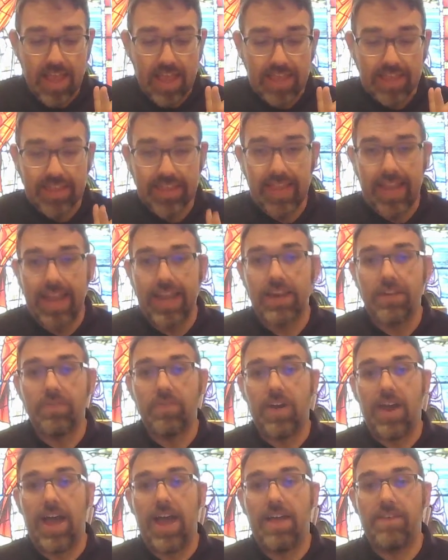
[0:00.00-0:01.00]
late
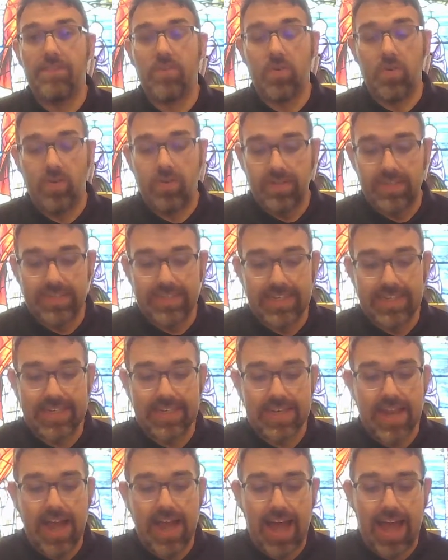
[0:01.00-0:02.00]
arrival did
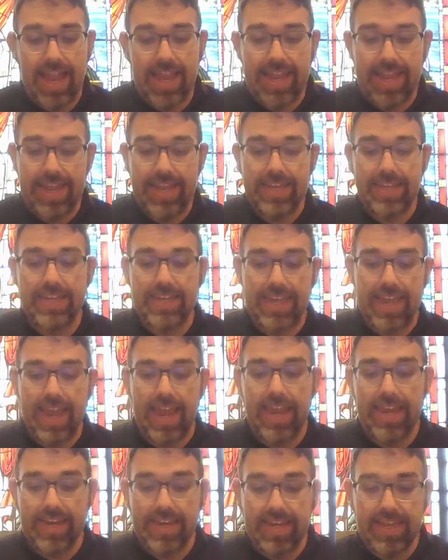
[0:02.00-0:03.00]
not
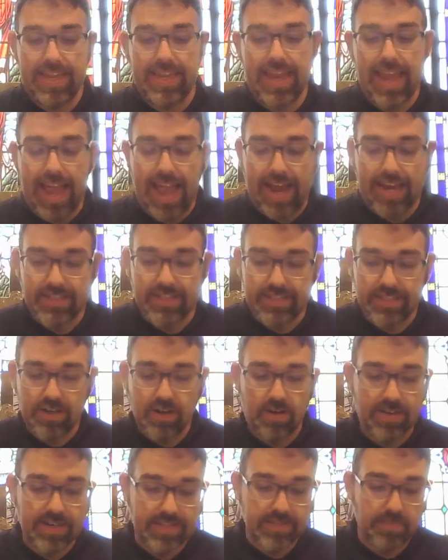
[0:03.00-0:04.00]
indicate an action
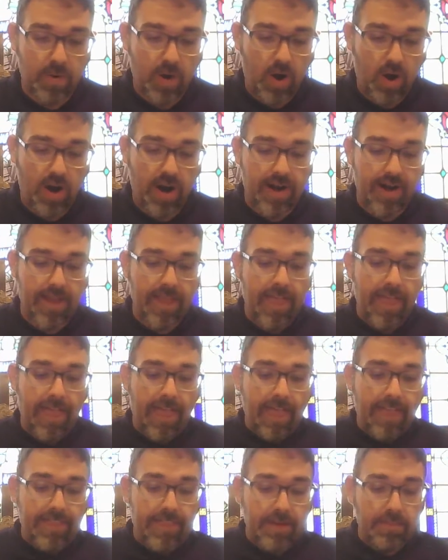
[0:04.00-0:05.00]
on his part.
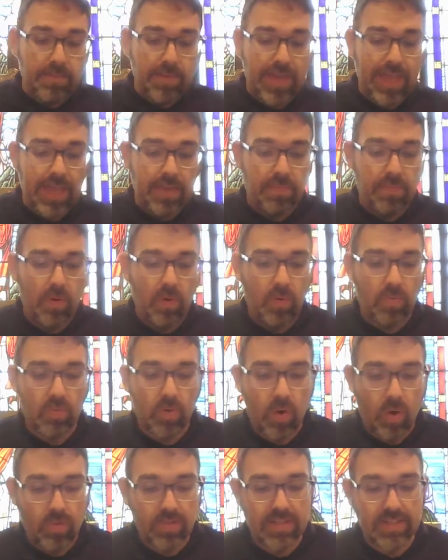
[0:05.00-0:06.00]
The people
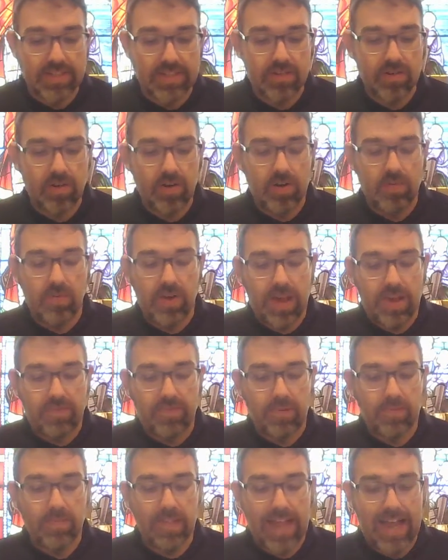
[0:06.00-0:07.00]
rolled the stone away
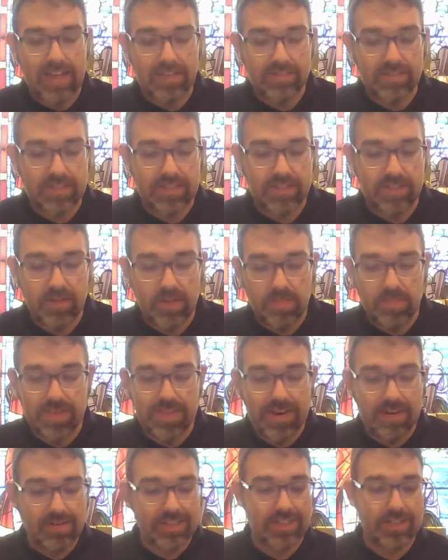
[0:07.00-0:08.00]
from Lazarus' tomb and
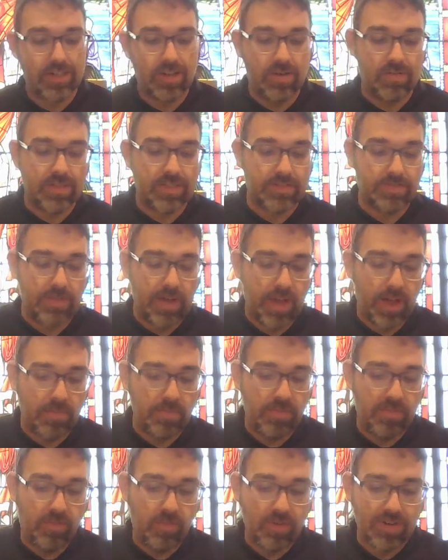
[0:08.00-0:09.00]
there was no smell.
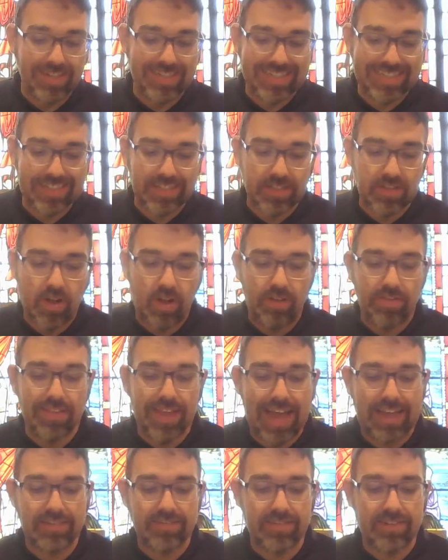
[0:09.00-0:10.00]
Before Jesus called
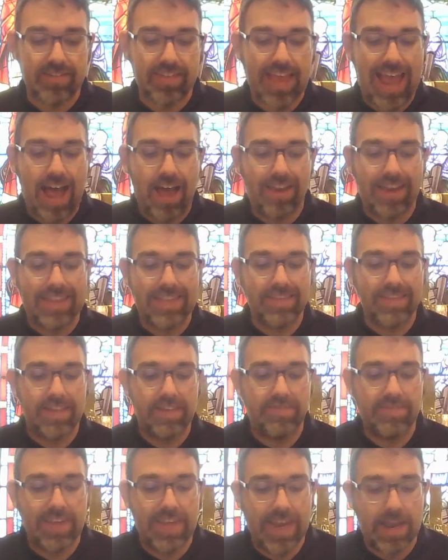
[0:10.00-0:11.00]
Lazarus out, he
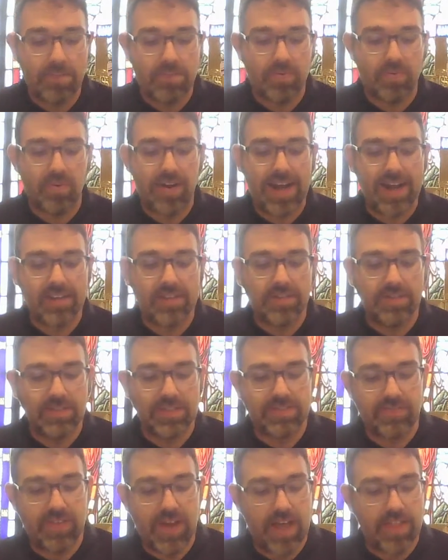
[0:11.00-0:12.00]
lifted a prayer to
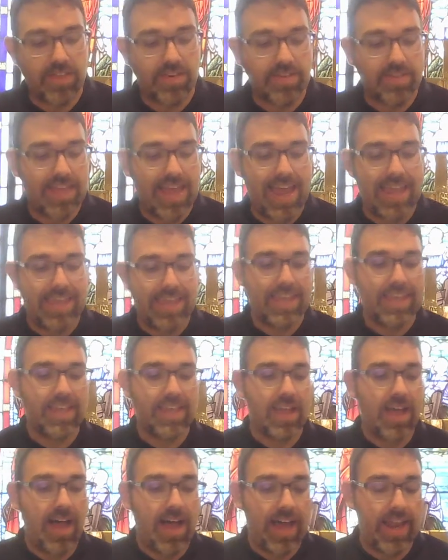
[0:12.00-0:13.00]
his father, thanking
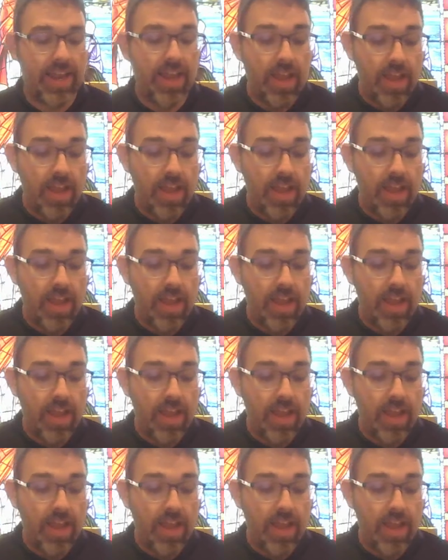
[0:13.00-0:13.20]
God